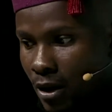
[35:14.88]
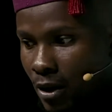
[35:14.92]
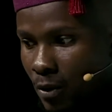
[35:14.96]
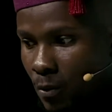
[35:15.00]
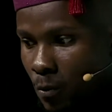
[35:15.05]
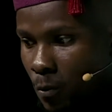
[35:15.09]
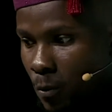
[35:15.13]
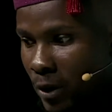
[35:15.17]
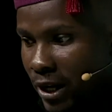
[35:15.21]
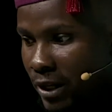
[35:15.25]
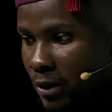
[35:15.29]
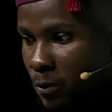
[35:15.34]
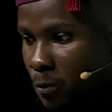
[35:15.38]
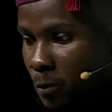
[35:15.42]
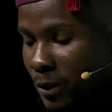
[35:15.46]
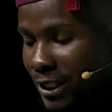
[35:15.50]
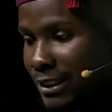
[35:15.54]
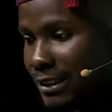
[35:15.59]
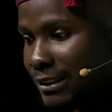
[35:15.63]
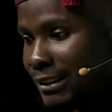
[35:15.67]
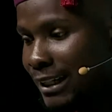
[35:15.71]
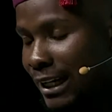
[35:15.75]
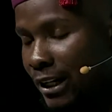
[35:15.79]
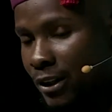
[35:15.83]
when we
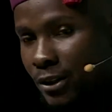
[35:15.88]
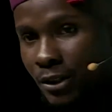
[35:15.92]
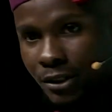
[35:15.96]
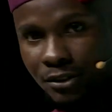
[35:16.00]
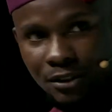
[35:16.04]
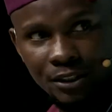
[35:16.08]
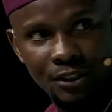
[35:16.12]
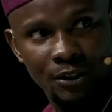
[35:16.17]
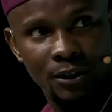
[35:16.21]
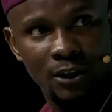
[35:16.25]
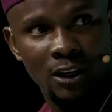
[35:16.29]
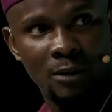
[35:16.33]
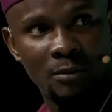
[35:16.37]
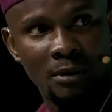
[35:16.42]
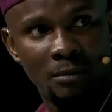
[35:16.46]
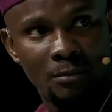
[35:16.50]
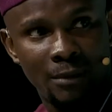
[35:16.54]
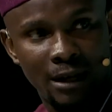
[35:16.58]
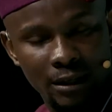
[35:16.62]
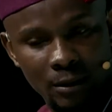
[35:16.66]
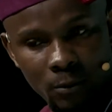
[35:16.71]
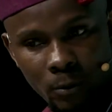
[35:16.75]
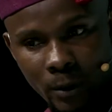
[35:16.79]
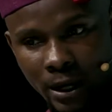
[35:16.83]
design curriculum,
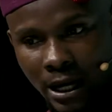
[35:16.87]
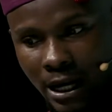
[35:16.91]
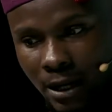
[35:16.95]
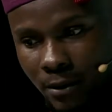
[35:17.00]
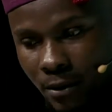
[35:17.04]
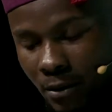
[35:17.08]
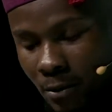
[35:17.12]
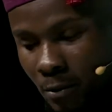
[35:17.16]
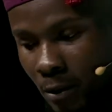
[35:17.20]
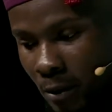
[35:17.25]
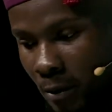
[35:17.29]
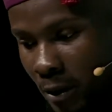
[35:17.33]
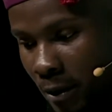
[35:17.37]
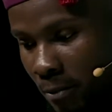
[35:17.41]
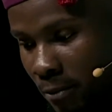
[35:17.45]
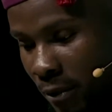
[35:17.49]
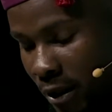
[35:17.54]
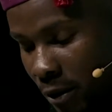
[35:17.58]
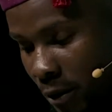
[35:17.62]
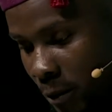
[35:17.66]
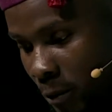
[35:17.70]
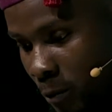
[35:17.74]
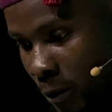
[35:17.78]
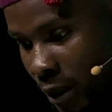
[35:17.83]

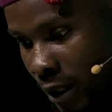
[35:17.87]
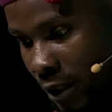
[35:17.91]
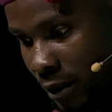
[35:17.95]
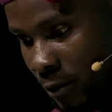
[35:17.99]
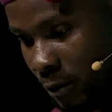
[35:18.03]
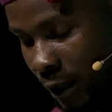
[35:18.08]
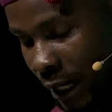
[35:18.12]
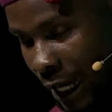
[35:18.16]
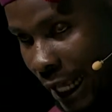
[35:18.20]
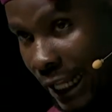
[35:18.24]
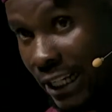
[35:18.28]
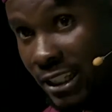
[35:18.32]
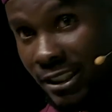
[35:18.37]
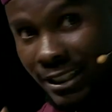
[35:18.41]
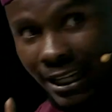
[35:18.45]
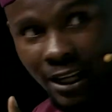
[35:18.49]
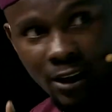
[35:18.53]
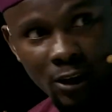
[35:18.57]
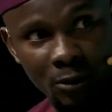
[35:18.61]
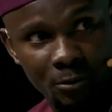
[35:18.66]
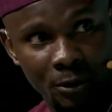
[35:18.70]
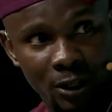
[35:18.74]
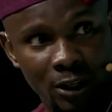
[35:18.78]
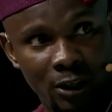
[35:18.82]
when I design
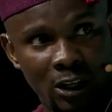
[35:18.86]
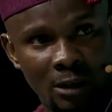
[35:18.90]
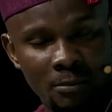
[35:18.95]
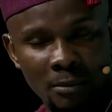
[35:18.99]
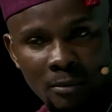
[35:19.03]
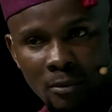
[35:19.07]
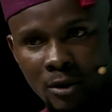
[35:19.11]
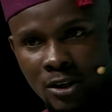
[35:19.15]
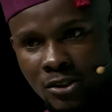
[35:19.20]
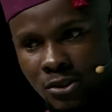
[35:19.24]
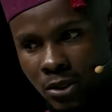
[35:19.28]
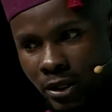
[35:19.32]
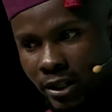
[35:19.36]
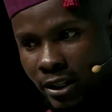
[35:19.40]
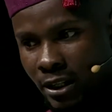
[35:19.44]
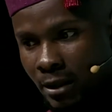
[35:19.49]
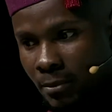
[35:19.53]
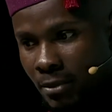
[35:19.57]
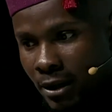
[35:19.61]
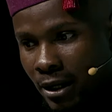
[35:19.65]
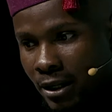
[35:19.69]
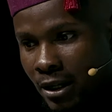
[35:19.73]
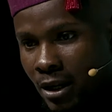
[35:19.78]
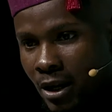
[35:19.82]
curriculum, I'm always talking
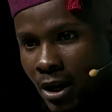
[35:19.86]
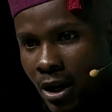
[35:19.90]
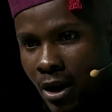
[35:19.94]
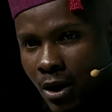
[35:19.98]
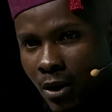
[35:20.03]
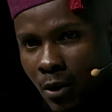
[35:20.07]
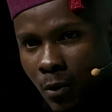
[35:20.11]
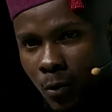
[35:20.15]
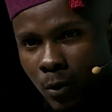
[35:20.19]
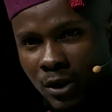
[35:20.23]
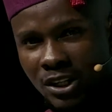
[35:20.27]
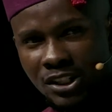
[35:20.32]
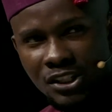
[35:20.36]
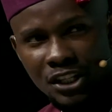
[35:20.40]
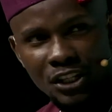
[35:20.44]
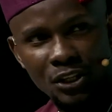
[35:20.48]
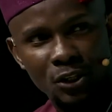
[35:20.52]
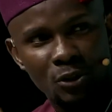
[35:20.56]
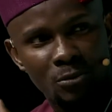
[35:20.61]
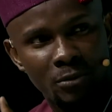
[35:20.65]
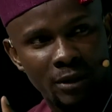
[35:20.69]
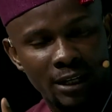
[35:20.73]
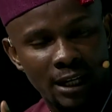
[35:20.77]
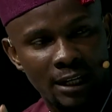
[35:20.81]
about what is the
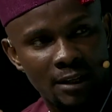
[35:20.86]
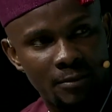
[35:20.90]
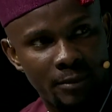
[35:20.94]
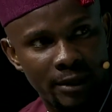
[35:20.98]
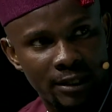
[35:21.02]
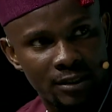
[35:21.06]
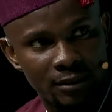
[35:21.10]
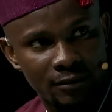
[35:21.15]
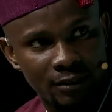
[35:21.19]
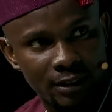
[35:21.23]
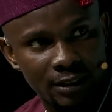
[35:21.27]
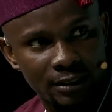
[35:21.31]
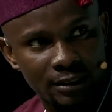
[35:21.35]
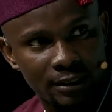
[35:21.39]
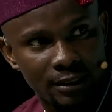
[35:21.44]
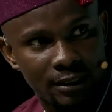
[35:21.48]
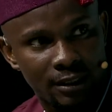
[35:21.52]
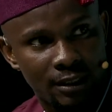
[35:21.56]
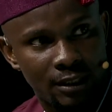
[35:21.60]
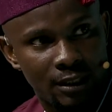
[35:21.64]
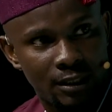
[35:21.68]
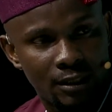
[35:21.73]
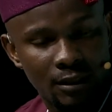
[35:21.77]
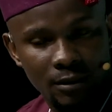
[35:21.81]
human element of it?
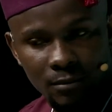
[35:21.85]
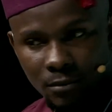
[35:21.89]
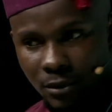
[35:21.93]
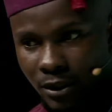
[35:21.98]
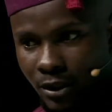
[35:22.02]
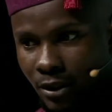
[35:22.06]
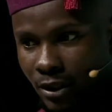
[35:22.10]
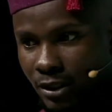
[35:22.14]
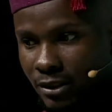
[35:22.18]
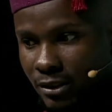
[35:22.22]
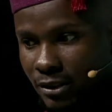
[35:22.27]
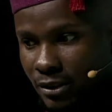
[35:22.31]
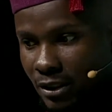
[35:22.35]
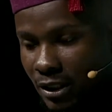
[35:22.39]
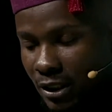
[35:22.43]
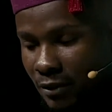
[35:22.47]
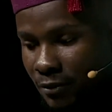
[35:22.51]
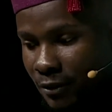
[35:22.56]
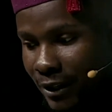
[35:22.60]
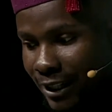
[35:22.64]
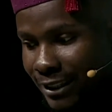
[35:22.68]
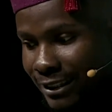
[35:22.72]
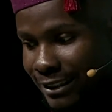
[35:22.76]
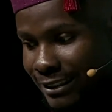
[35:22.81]
Because
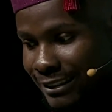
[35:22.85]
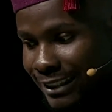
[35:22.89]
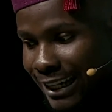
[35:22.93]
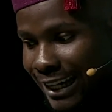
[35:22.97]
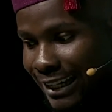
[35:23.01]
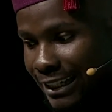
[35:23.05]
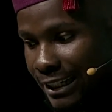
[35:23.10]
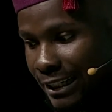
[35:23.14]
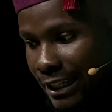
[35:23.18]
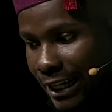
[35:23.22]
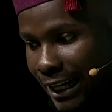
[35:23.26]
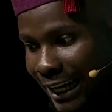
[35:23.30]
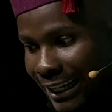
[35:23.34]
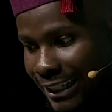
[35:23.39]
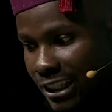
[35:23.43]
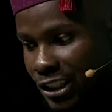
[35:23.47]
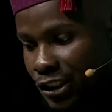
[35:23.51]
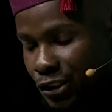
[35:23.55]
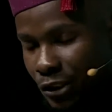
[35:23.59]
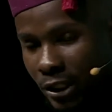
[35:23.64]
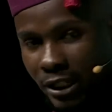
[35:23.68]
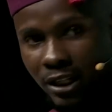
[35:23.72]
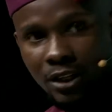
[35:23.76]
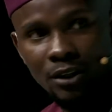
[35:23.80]
if you are designing any
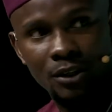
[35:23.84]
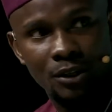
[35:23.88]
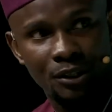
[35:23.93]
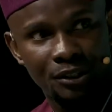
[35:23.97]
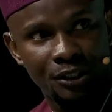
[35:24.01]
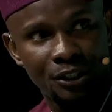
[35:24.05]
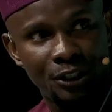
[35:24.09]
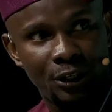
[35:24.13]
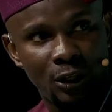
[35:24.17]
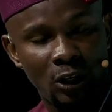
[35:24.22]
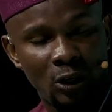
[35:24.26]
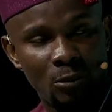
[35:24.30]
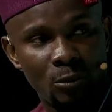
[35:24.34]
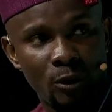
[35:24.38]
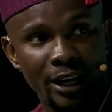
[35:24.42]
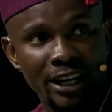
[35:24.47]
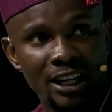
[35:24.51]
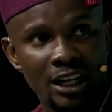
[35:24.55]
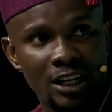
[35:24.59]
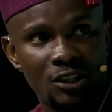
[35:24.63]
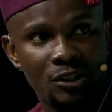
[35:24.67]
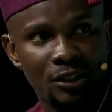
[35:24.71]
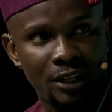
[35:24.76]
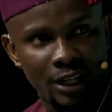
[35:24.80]
training curriculum or
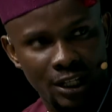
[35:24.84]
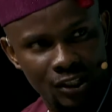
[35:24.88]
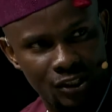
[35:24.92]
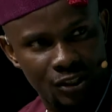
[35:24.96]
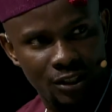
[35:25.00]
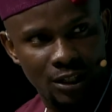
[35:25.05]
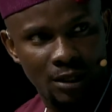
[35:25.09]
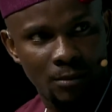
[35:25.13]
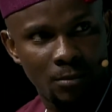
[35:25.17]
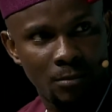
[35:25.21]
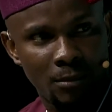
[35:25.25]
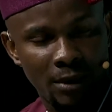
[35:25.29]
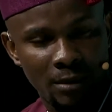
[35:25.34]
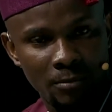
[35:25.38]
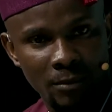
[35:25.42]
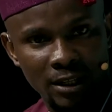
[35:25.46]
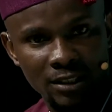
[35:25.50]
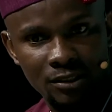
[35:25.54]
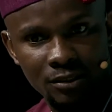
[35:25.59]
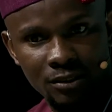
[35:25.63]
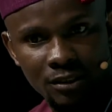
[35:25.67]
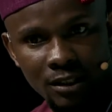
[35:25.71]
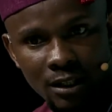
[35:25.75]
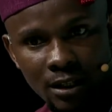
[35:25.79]
any educational
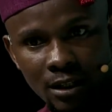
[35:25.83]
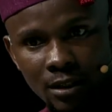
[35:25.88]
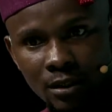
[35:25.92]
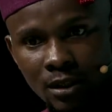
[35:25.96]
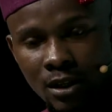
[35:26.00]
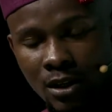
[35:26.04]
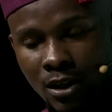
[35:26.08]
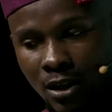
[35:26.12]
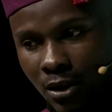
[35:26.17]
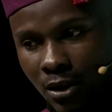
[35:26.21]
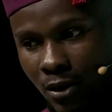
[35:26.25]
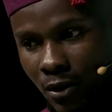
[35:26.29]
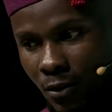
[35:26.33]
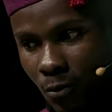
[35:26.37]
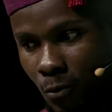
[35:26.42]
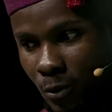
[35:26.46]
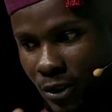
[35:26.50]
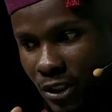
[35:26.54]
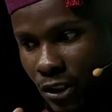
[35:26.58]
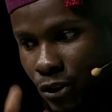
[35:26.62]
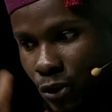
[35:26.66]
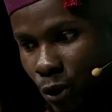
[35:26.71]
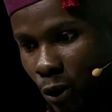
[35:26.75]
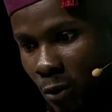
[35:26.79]
material with
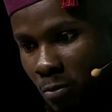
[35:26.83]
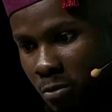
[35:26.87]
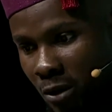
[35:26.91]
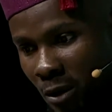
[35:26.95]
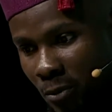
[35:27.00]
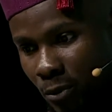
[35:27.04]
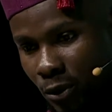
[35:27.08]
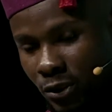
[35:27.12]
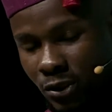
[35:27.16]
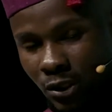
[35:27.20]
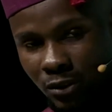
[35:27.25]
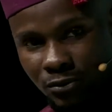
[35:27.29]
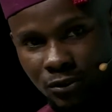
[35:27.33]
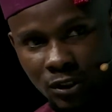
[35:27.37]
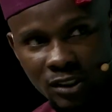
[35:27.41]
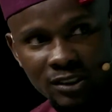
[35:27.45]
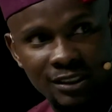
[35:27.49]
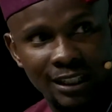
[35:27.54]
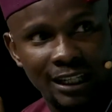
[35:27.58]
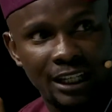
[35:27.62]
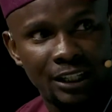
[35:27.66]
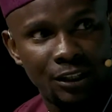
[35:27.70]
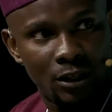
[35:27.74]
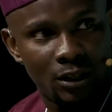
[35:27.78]
the sole purpose of just
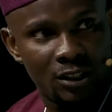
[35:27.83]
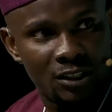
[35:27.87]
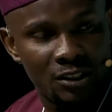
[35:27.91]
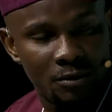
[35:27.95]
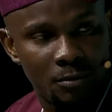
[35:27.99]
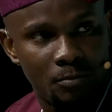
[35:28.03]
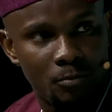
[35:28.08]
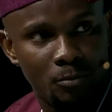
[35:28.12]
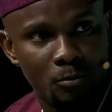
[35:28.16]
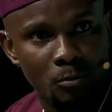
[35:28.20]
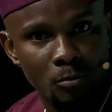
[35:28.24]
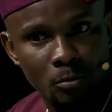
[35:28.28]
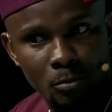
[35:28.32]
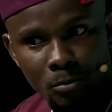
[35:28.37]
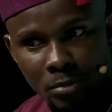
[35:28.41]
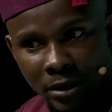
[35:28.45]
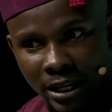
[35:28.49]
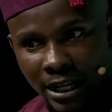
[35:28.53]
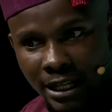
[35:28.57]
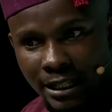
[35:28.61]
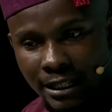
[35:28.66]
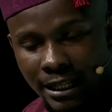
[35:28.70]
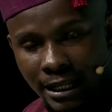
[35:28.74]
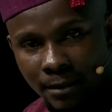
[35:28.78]
technology
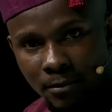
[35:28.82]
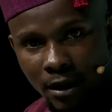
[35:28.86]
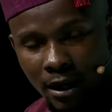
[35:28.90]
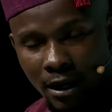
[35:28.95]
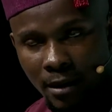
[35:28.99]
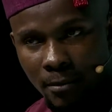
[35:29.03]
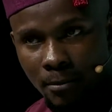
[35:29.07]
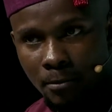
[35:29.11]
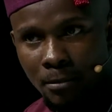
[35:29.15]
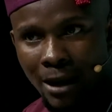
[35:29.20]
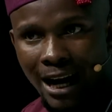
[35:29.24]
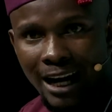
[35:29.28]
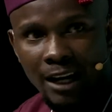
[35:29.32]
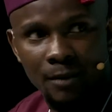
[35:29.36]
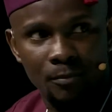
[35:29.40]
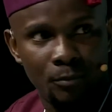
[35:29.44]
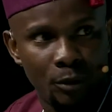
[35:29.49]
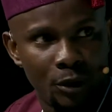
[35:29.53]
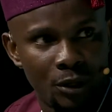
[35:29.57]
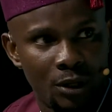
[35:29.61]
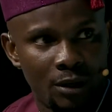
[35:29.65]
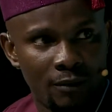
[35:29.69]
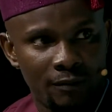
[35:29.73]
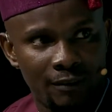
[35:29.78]
being the
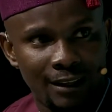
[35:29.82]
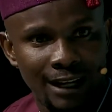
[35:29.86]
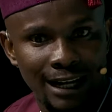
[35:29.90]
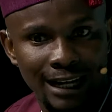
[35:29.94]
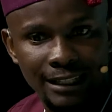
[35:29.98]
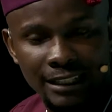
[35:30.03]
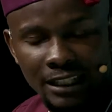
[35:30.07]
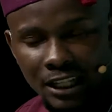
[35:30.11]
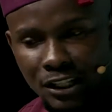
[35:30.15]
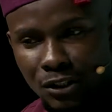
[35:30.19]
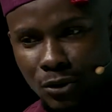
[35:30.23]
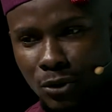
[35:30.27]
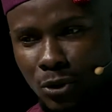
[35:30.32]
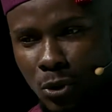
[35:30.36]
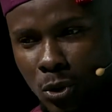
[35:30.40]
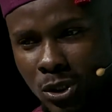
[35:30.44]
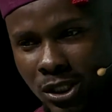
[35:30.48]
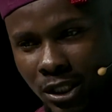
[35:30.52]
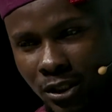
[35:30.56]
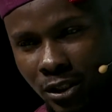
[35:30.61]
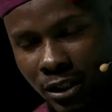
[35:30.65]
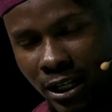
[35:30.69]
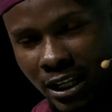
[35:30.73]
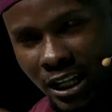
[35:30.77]
backbone of that, then you lose
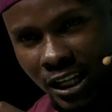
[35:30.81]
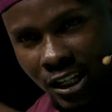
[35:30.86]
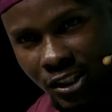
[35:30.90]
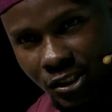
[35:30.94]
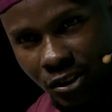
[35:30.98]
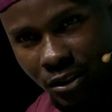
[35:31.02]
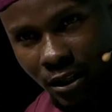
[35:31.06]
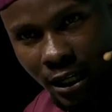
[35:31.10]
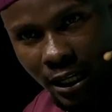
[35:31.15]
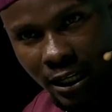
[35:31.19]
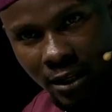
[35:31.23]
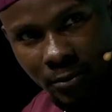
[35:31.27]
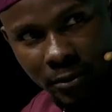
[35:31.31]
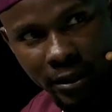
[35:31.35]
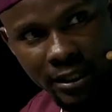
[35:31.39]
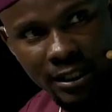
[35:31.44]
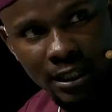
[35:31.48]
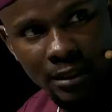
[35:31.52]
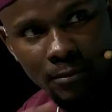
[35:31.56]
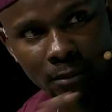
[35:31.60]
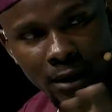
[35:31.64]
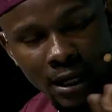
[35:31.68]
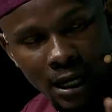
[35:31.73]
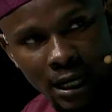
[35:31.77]
out on an integral element
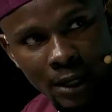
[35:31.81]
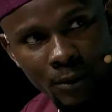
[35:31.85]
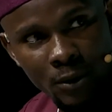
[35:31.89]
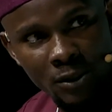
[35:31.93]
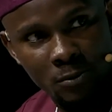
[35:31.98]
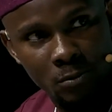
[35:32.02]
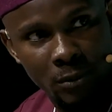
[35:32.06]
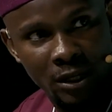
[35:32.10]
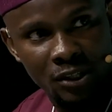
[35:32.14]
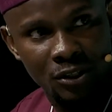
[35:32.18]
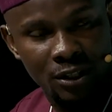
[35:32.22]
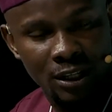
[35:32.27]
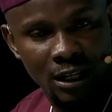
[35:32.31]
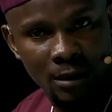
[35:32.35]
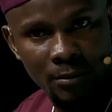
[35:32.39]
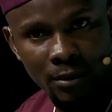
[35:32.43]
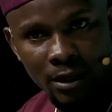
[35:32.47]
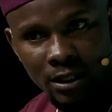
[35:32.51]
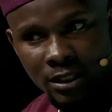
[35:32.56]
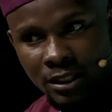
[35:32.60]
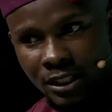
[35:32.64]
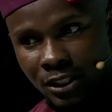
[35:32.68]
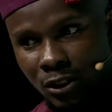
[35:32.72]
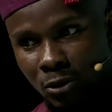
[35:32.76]
that Maha was mentioning
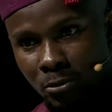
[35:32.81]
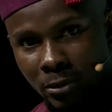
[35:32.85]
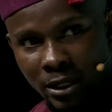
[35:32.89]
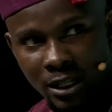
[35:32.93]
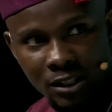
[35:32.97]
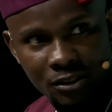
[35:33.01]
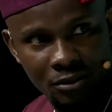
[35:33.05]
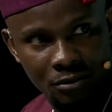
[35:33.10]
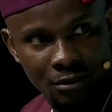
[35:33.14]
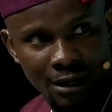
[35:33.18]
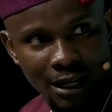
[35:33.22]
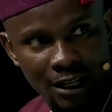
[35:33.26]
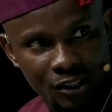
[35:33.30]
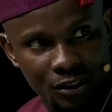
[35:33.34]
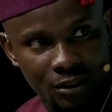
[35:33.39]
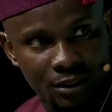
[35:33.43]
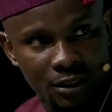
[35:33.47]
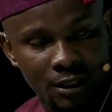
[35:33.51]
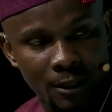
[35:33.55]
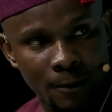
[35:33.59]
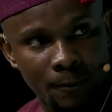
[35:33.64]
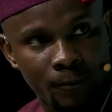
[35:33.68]
about the human interaction.